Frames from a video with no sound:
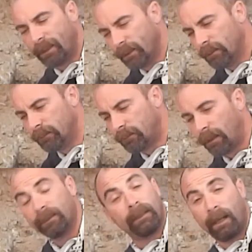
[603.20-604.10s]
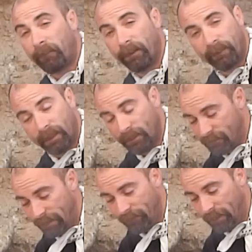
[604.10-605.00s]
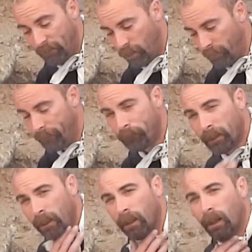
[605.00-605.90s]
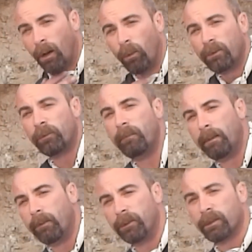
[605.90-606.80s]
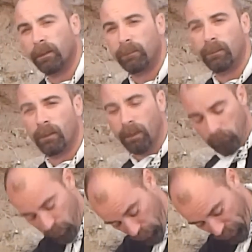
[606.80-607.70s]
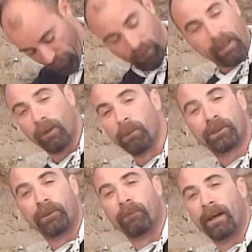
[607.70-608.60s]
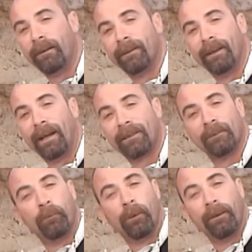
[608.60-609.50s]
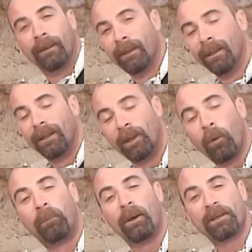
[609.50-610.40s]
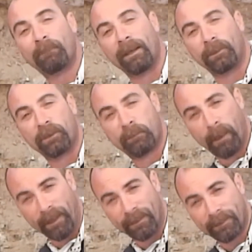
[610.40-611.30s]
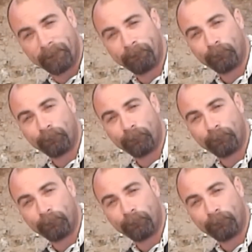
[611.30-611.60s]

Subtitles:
kids. Like I said, I've had kids even email me. Always remember, there's you can see right here on my shirt, right here today, I actually wore it. Gold Prospector Space.